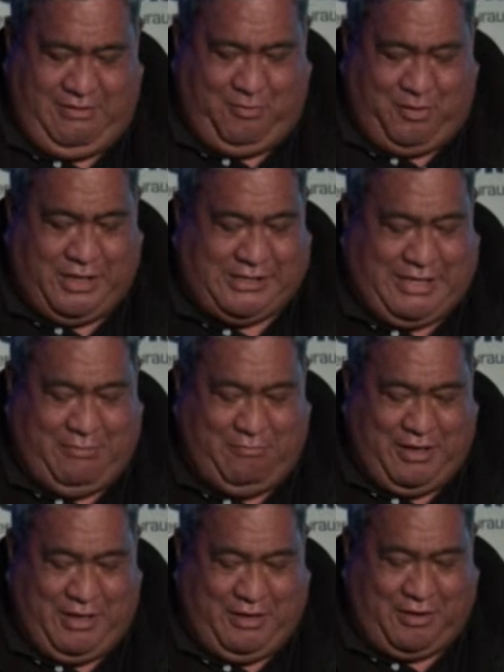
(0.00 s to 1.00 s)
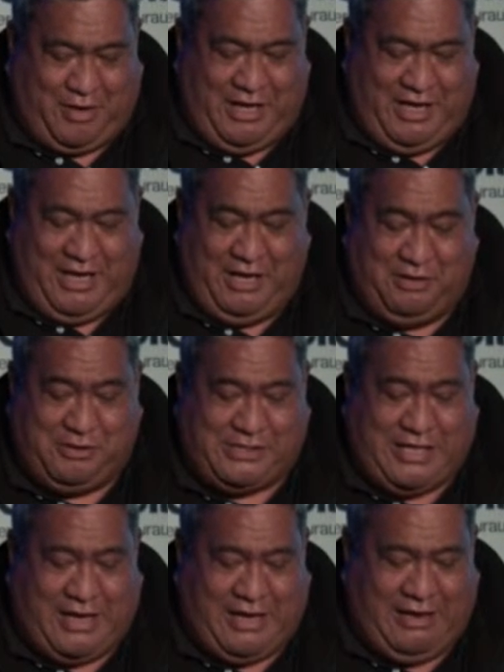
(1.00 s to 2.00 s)
What does that mean? I can hear you
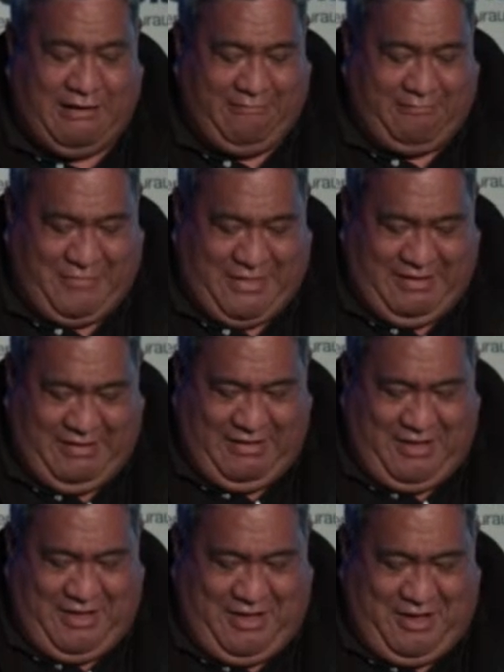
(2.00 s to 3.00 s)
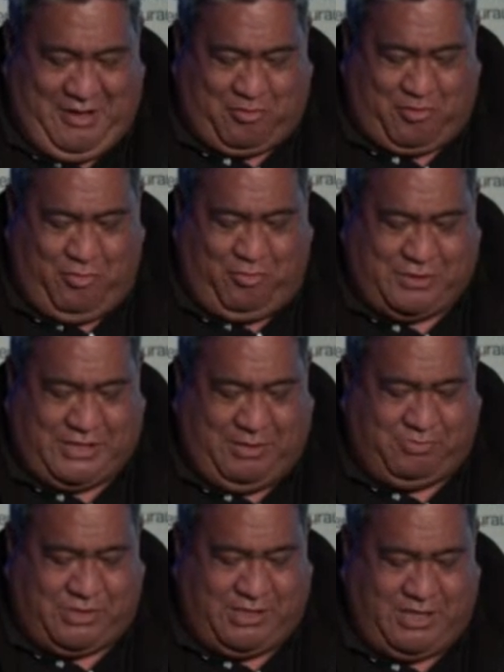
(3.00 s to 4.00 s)
saying. Through
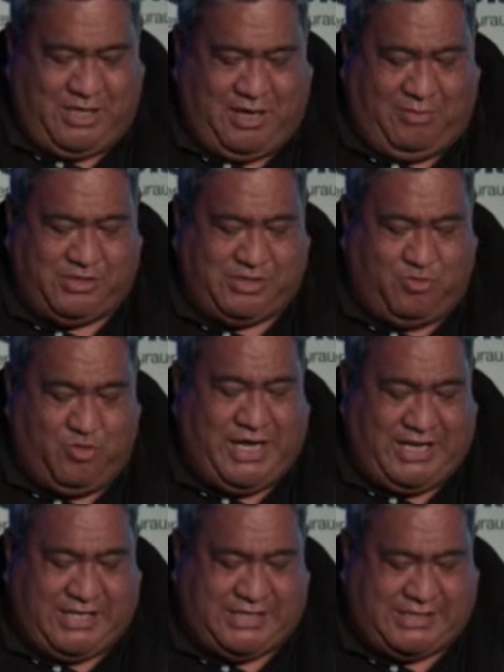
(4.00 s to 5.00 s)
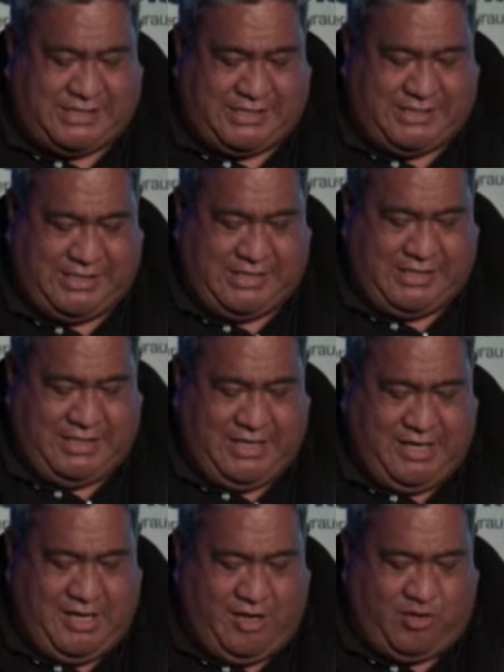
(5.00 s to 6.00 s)
perception comes awareness.
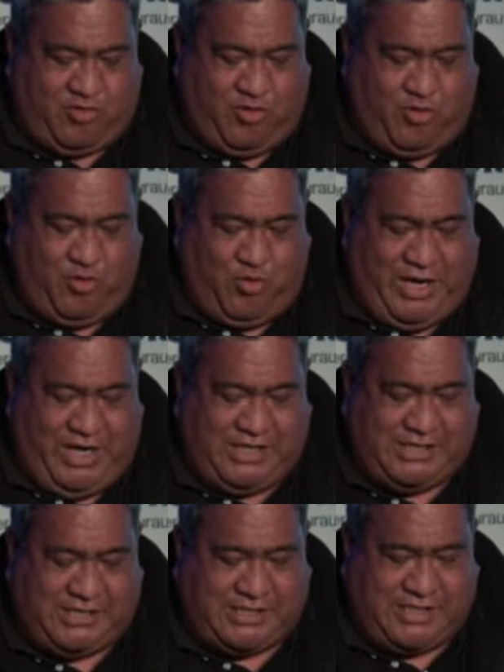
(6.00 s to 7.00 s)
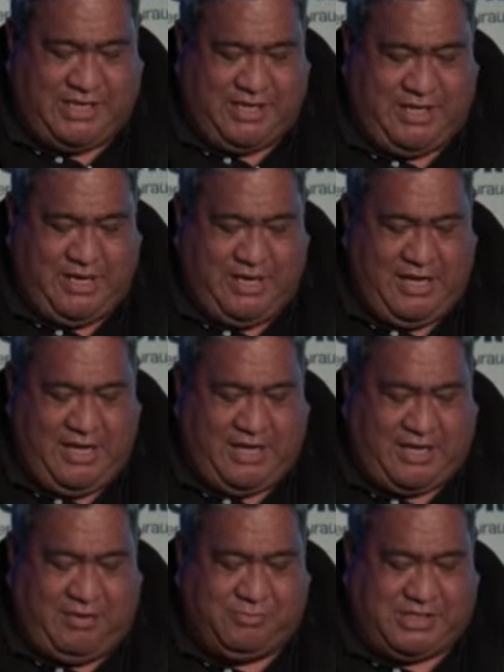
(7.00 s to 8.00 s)
Through awareness
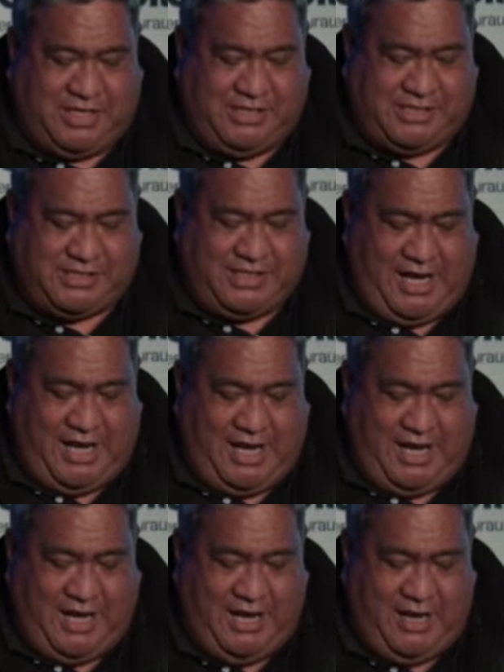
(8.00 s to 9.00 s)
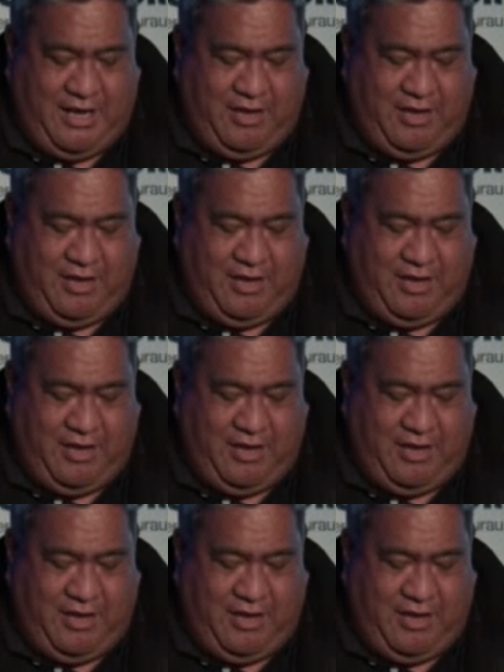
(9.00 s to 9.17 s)
comes understanding.